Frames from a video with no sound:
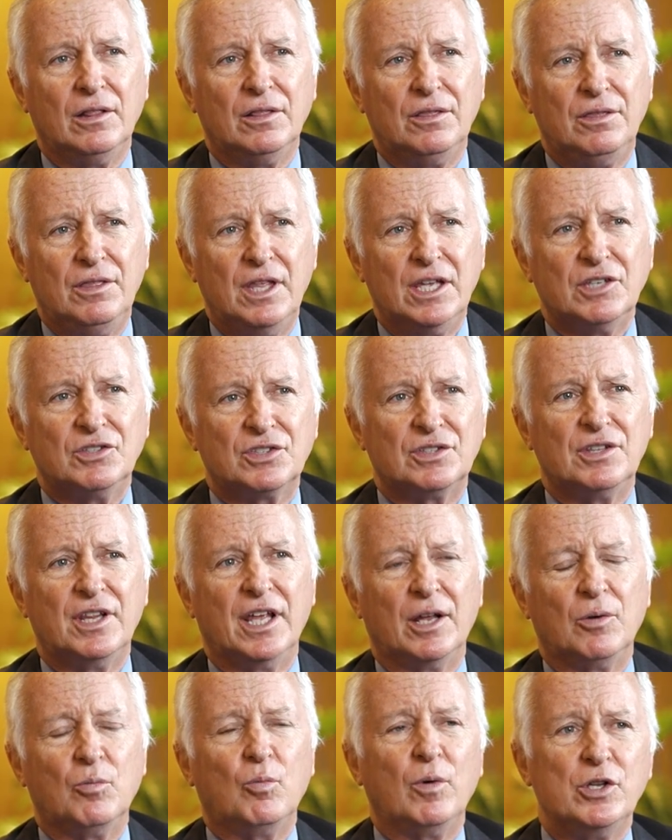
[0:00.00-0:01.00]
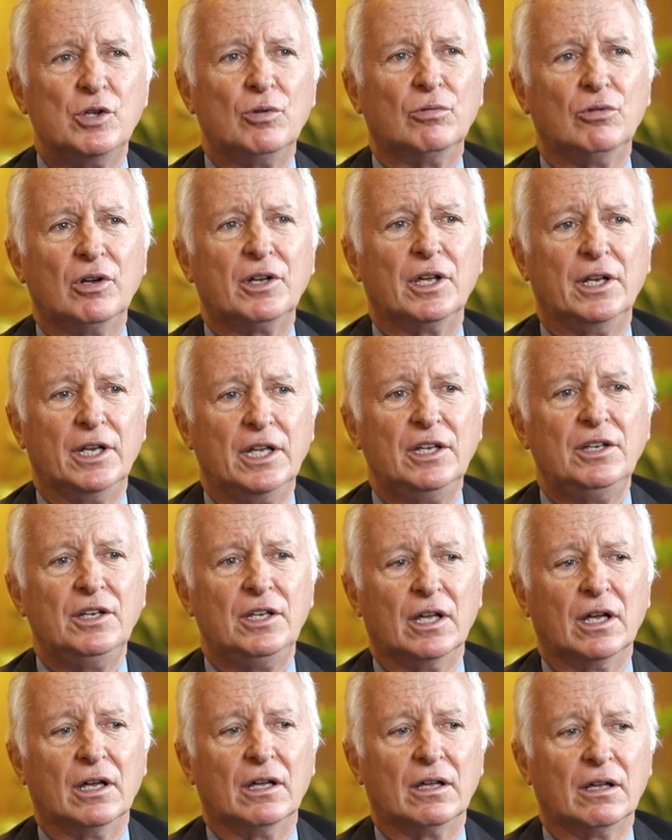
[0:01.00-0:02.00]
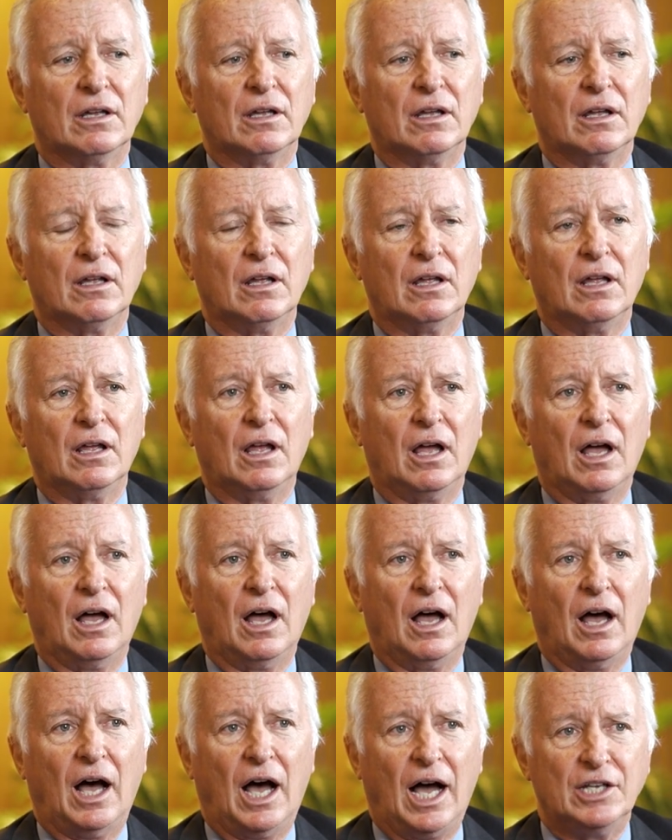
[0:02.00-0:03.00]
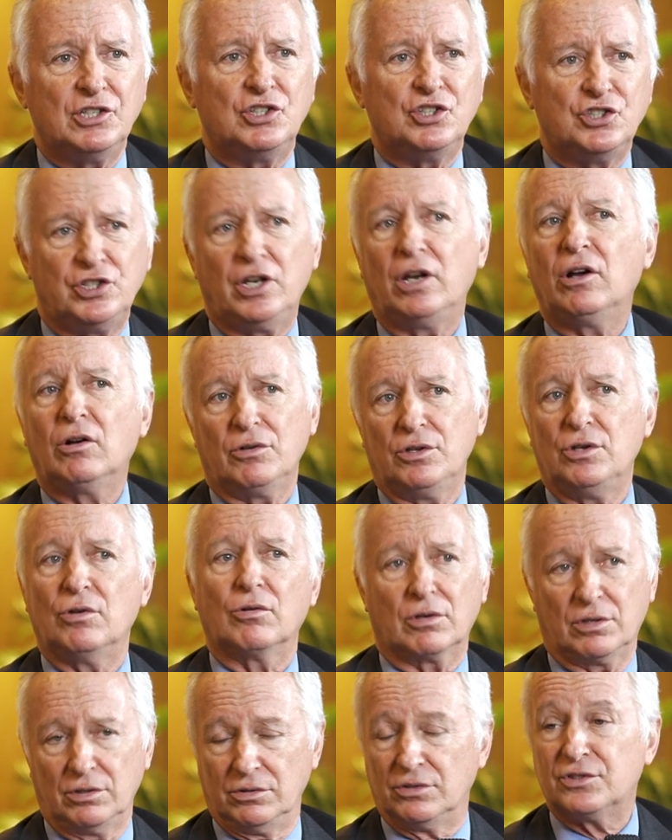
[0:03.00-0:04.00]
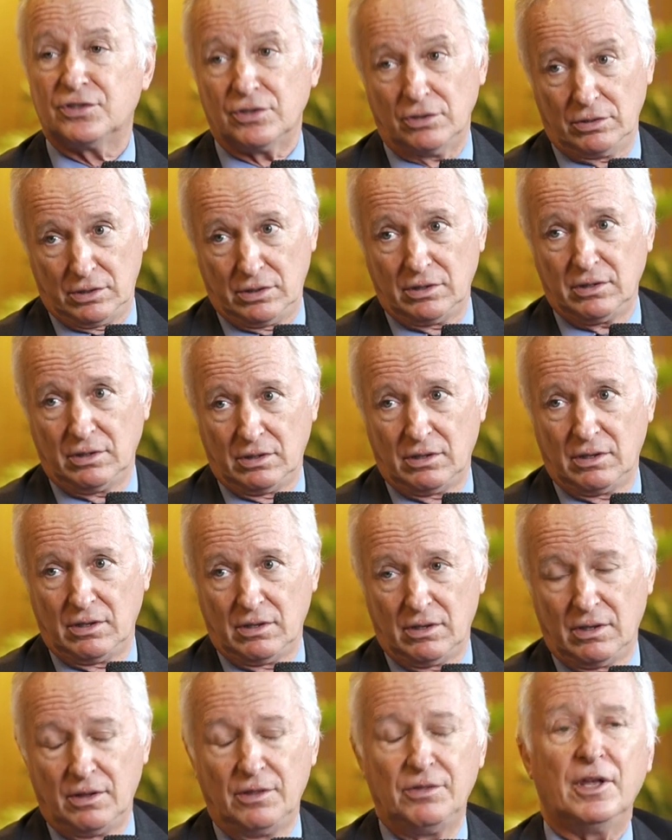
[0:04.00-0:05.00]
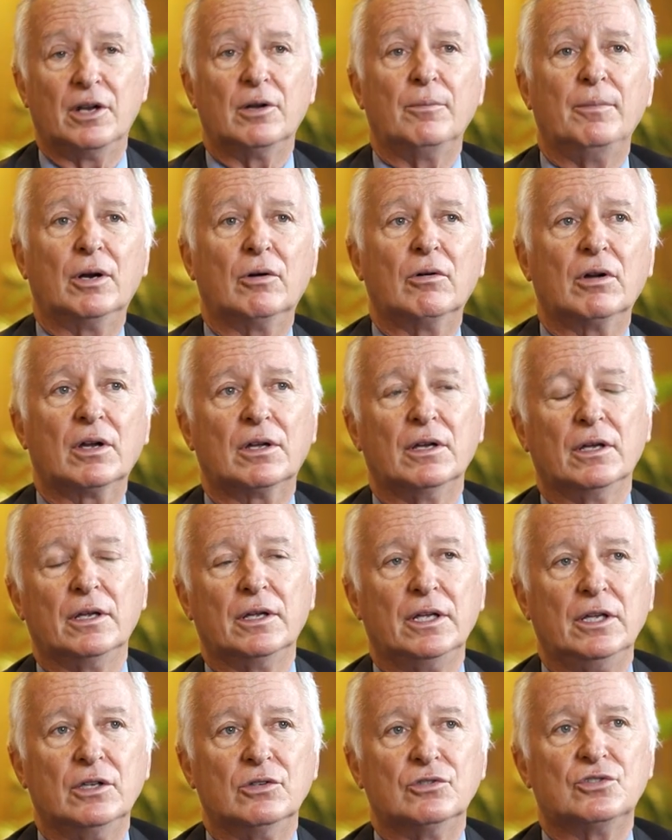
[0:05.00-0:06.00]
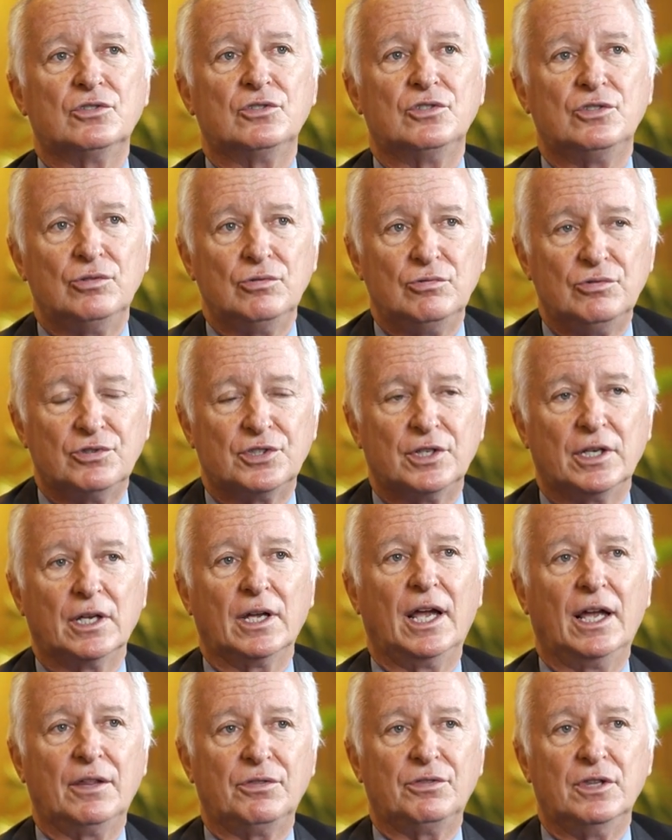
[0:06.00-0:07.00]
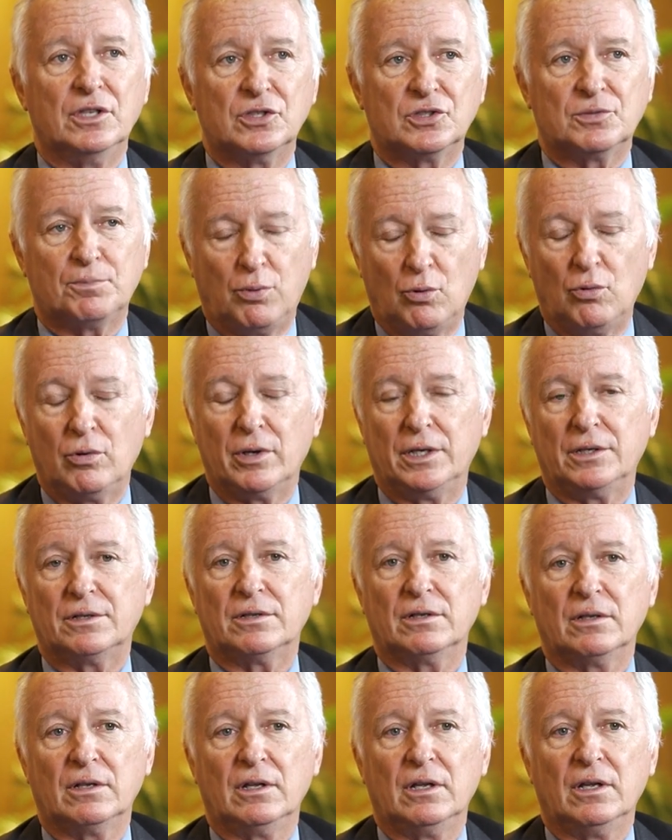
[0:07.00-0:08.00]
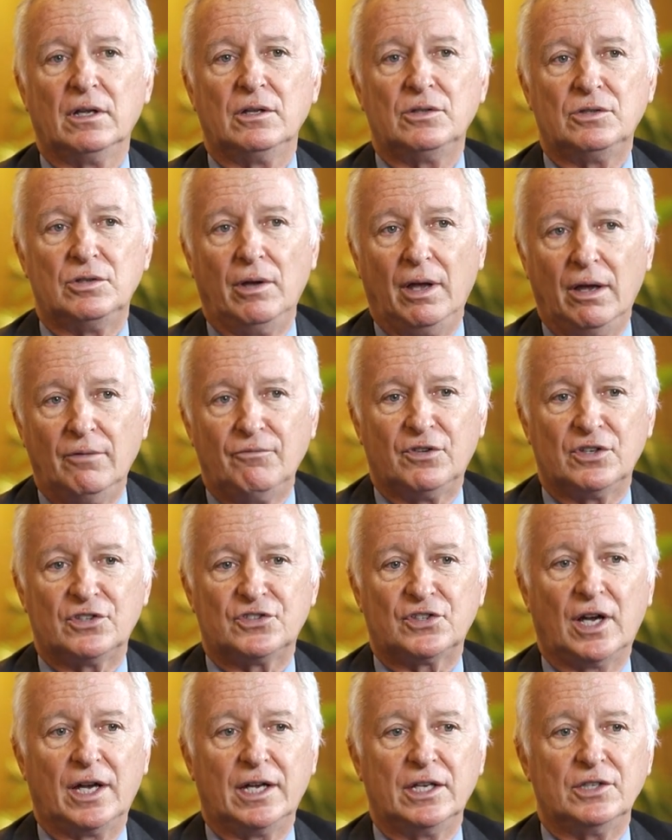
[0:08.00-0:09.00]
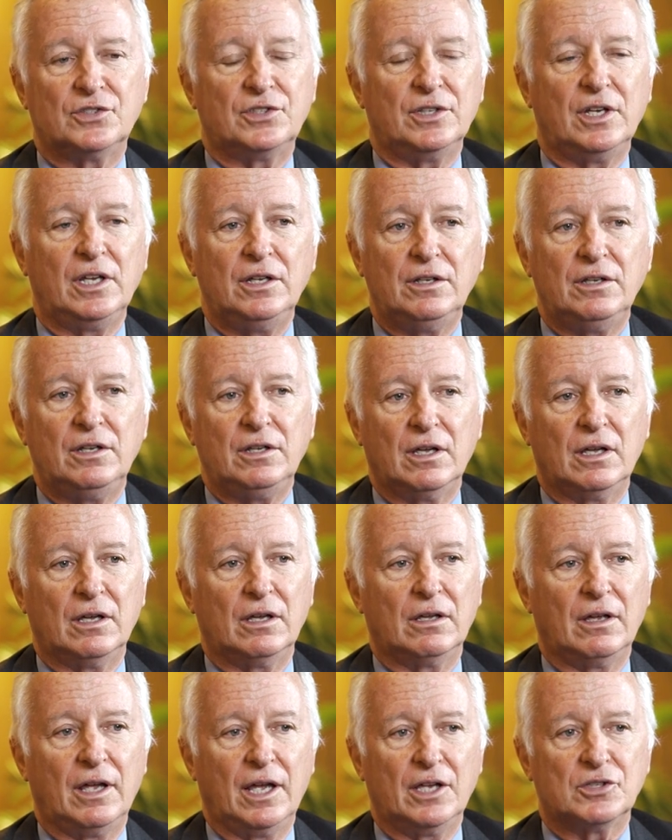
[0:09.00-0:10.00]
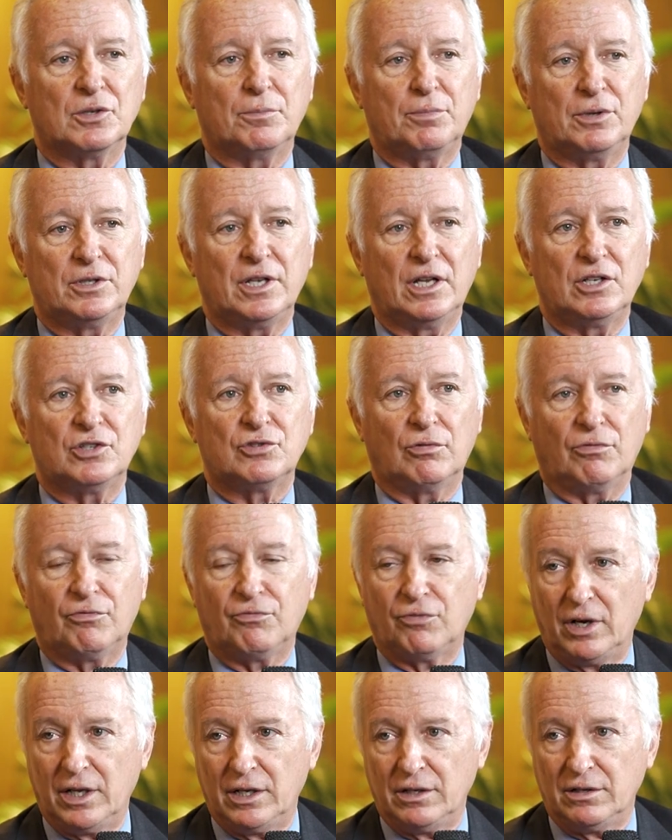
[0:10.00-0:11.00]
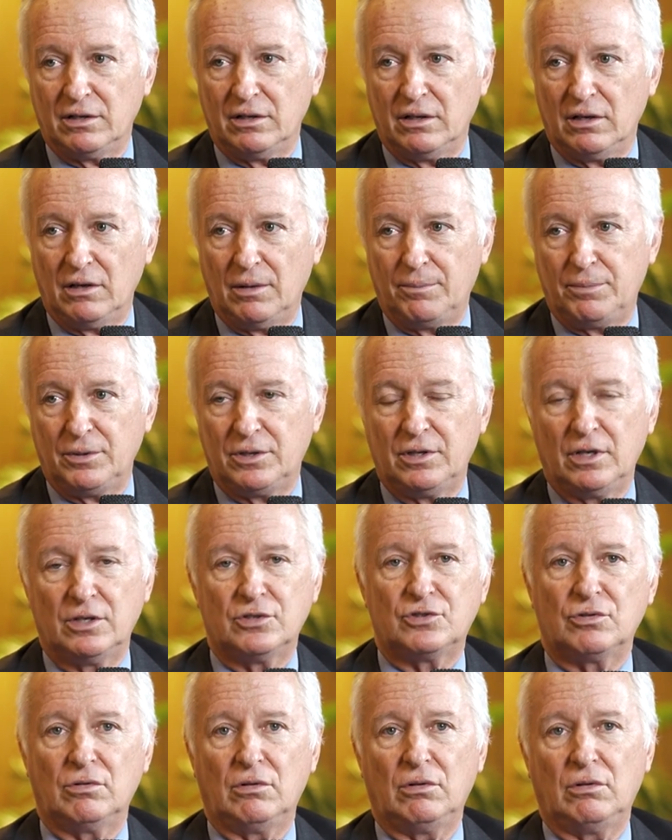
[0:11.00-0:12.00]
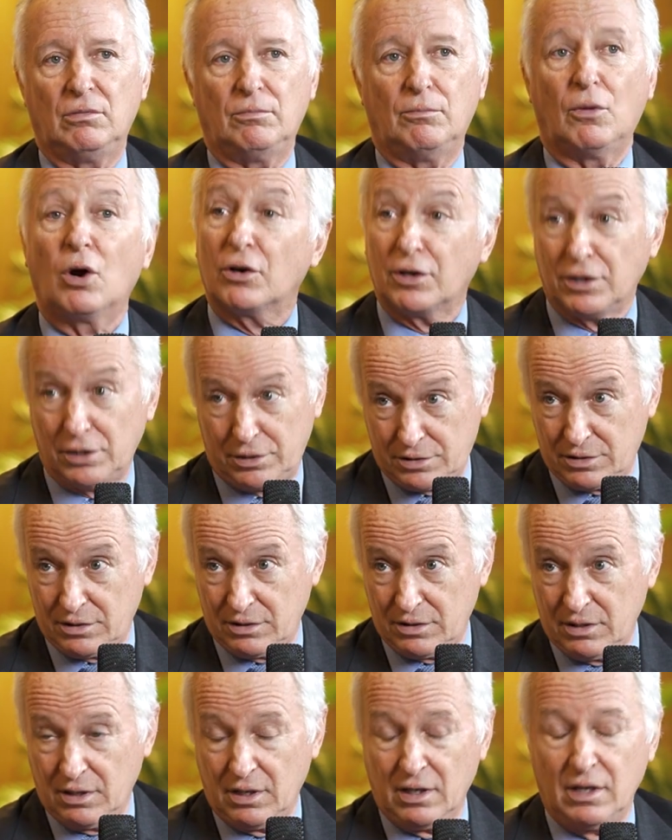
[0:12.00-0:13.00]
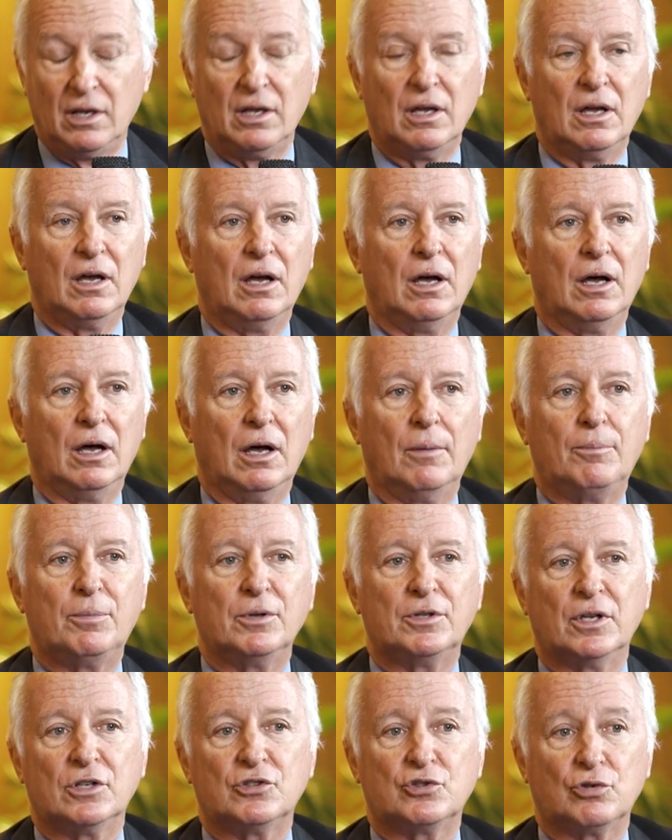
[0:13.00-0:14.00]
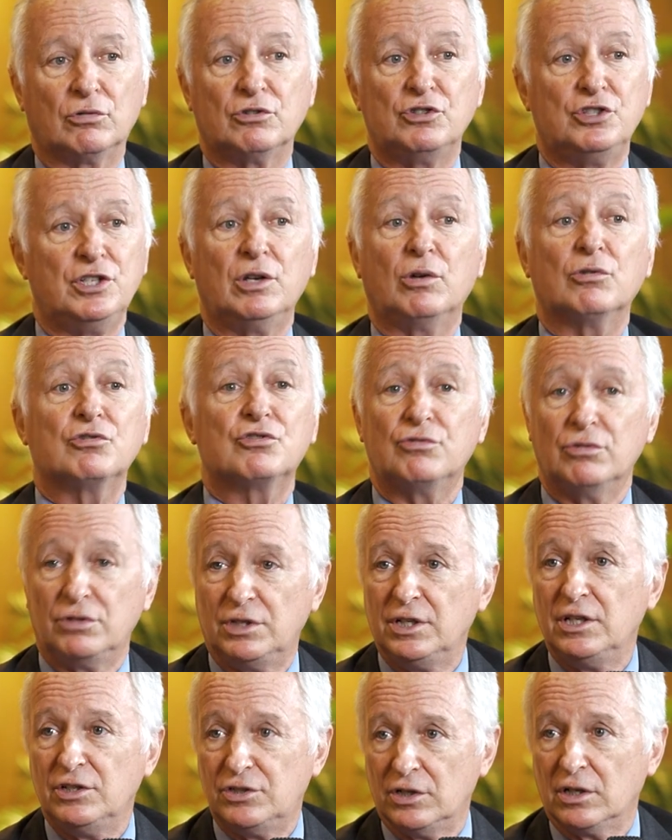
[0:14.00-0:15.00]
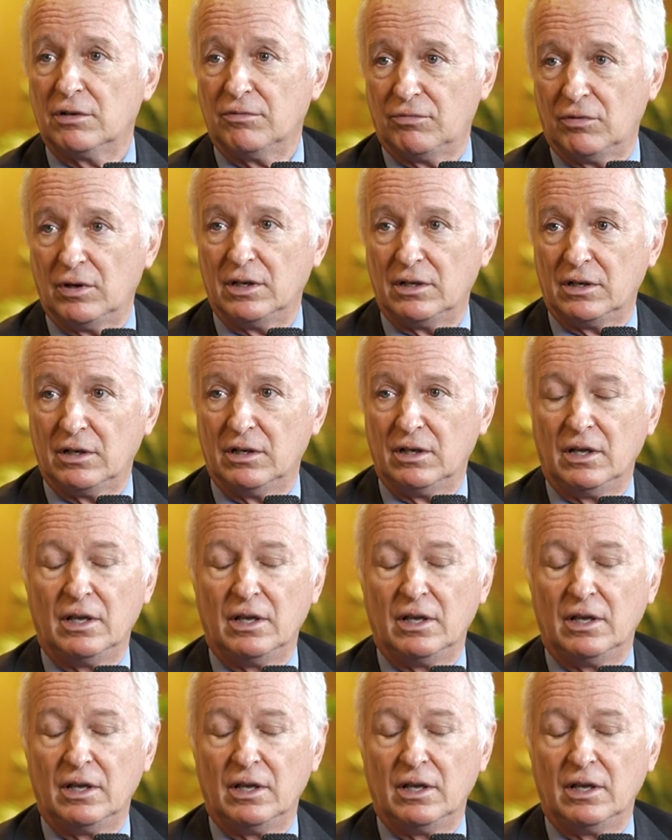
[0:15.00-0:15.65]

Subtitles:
This then, when you look at India, I share your concern that America is choosing at this point to emphasize India as a potential friend, a potential market, a potential geostrategic friend,